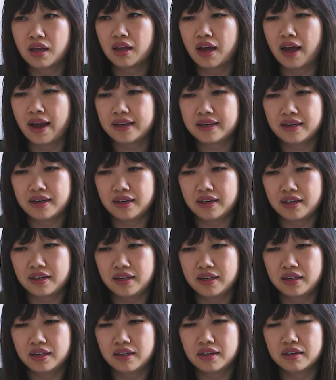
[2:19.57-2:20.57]
I
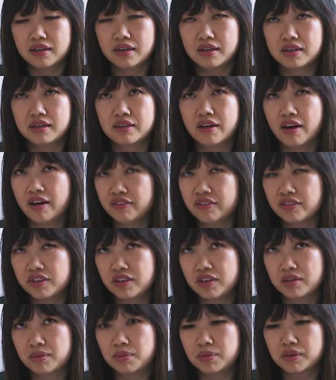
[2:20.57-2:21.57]
need an
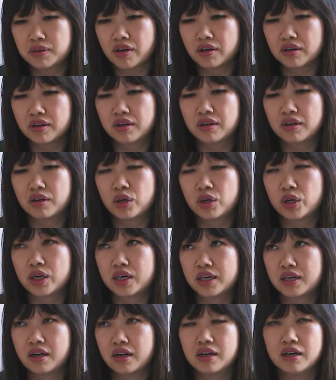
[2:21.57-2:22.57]
envelope
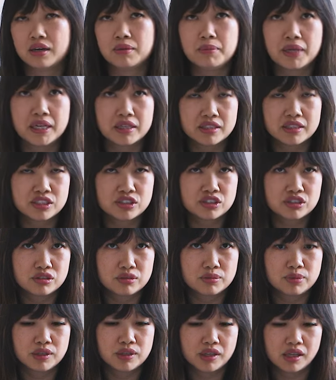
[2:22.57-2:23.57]
or a mailing
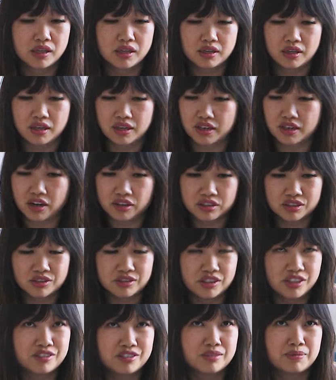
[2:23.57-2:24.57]
tube. I also
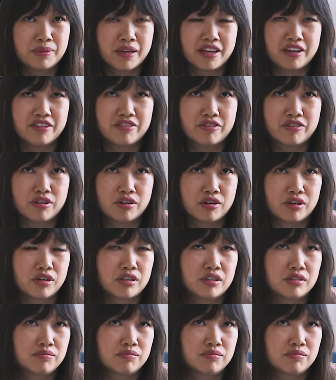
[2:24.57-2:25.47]
need to pay for